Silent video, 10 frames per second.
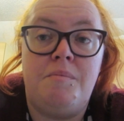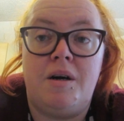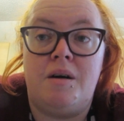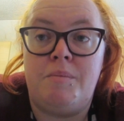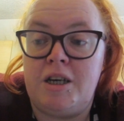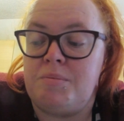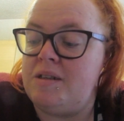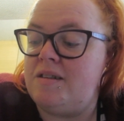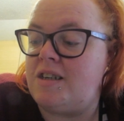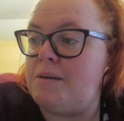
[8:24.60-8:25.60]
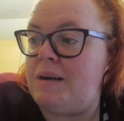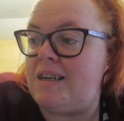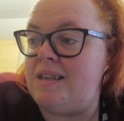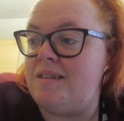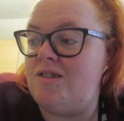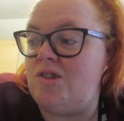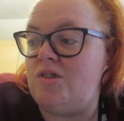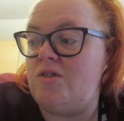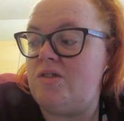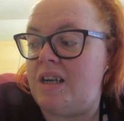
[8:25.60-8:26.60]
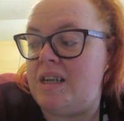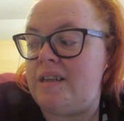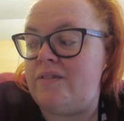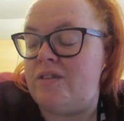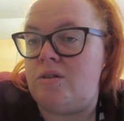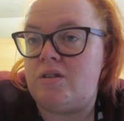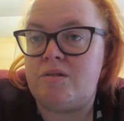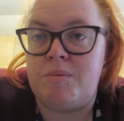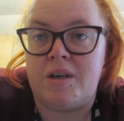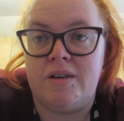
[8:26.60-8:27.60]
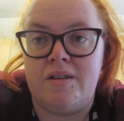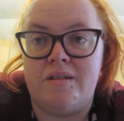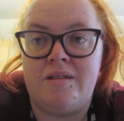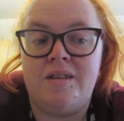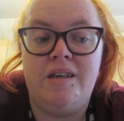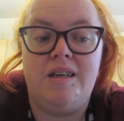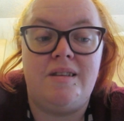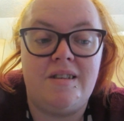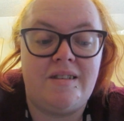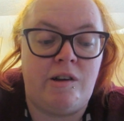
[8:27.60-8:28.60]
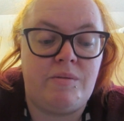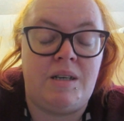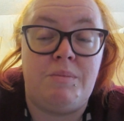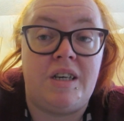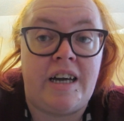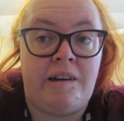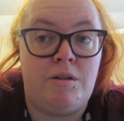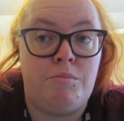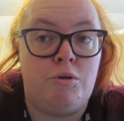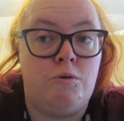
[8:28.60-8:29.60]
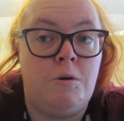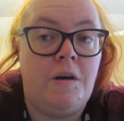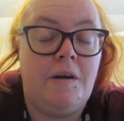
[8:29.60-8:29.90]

But I'm hoping to get back into daily vlogs, because it does help keep me accountable.